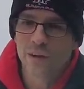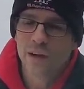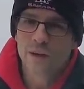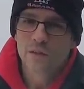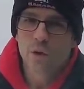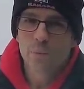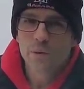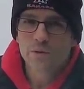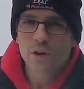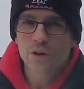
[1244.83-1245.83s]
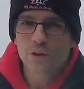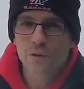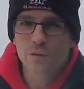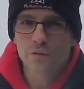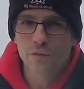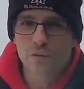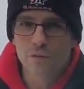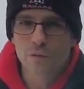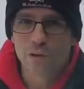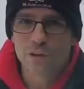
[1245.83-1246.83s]
Don't build all your food
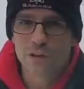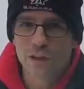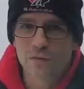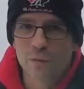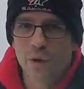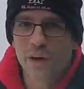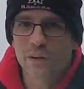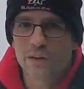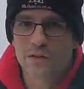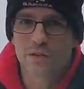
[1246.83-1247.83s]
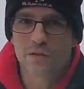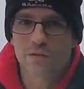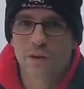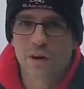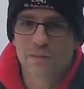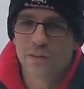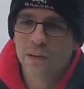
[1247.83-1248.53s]
forest stuff way out in zone five.